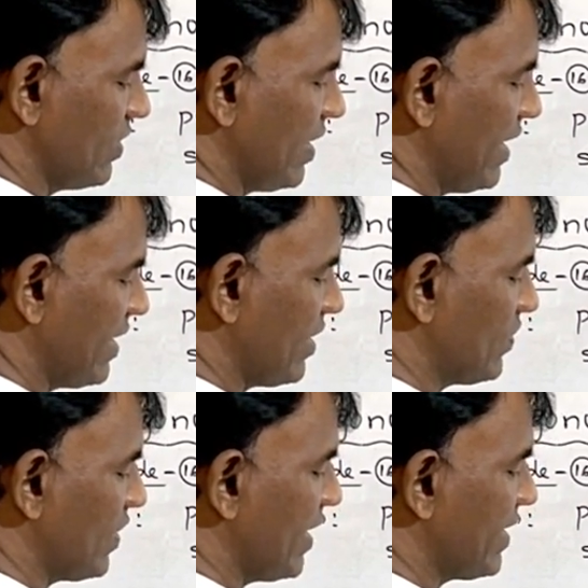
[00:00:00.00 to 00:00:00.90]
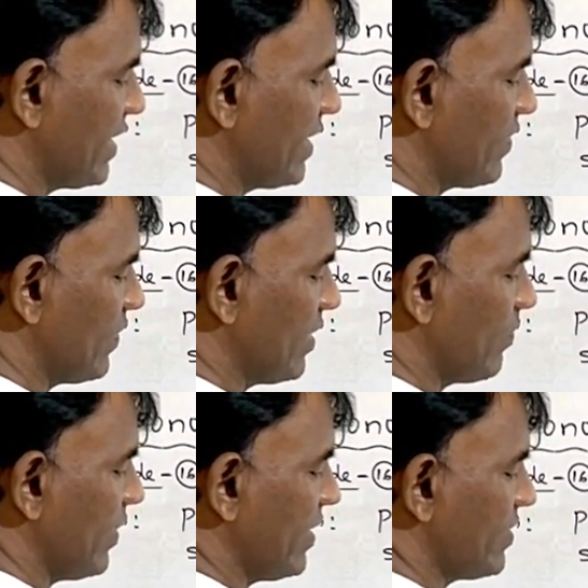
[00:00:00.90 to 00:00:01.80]
And how to write it?
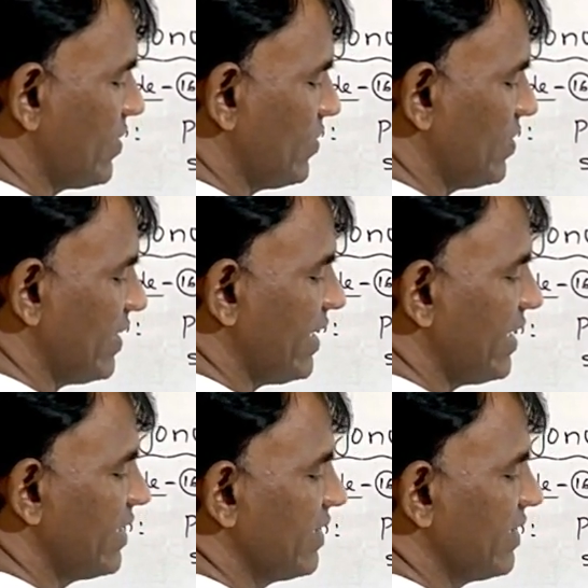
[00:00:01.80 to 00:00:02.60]
1 plus root 3.